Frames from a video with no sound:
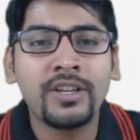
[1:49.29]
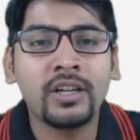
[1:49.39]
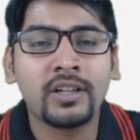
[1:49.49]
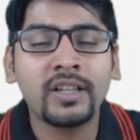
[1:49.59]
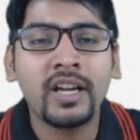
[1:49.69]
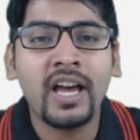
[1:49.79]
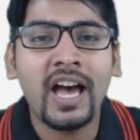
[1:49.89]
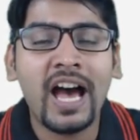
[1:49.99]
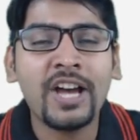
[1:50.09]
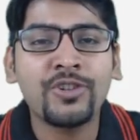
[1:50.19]
Here
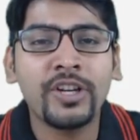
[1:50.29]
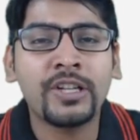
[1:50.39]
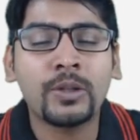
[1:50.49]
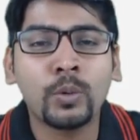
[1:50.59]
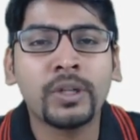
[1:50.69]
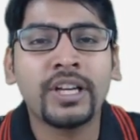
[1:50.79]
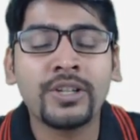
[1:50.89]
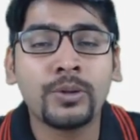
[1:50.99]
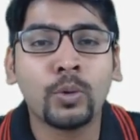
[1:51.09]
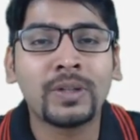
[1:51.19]
hash include
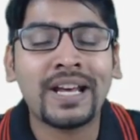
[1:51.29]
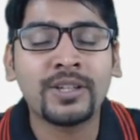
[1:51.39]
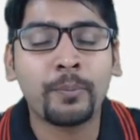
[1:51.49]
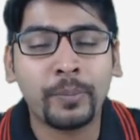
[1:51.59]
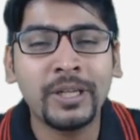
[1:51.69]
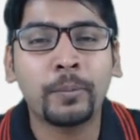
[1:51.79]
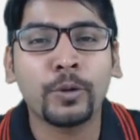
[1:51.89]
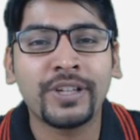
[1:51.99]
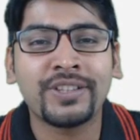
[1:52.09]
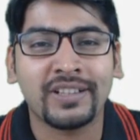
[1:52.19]
is known as a
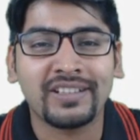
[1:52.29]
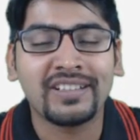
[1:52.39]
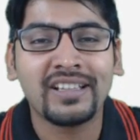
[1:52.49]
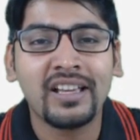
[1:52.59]
preprocessor.